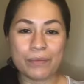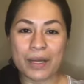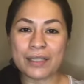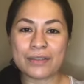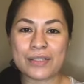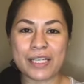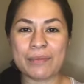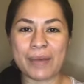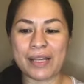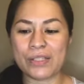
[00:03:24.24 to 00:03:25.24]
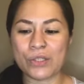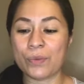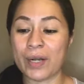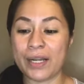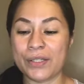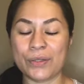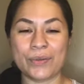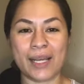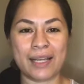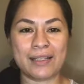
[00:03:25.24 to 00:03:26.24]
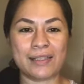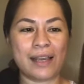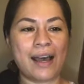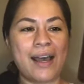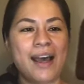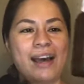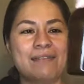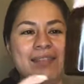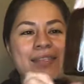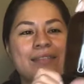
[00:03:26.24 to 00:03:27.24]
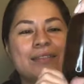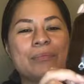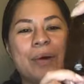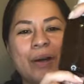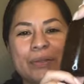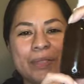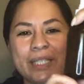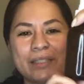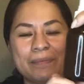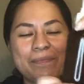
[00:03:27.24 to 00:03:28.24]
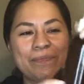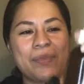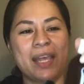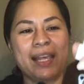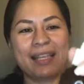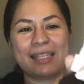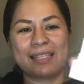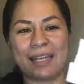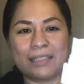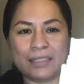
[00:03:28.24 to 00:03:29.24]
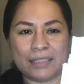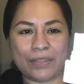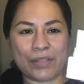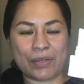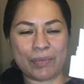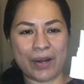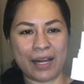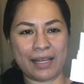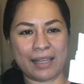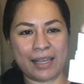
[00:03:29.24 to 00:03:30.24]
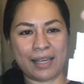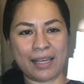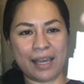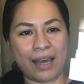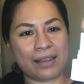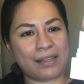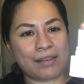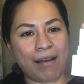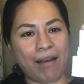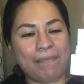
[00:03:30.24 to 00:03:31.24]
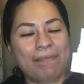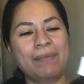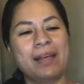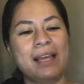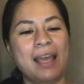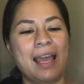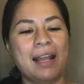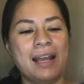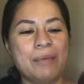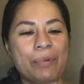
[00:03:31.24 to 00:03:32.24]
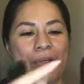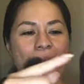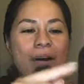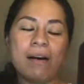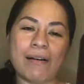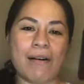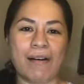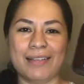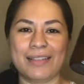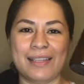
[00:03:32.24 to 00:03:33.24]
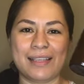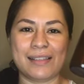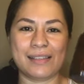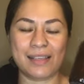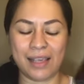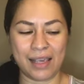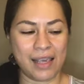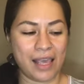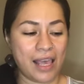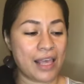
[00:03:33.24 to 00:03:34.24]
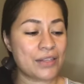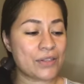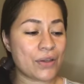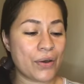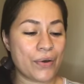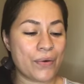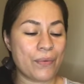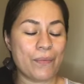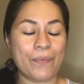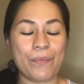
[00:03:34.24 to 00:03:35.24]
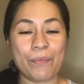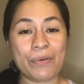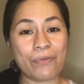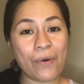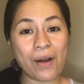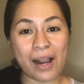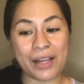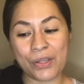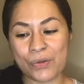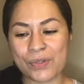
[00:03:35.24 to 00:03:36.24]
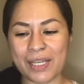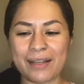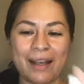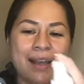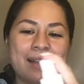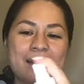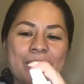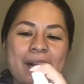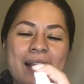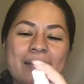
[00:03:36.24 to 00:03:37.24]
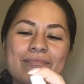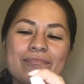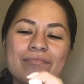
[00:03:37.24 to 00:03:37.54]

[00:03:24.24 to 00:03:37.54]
a little tip as to what I do. And I have this little bottle here, and it's got a little spray thingy at the top, and I put alcohol in this. And so before I use it, I spray it,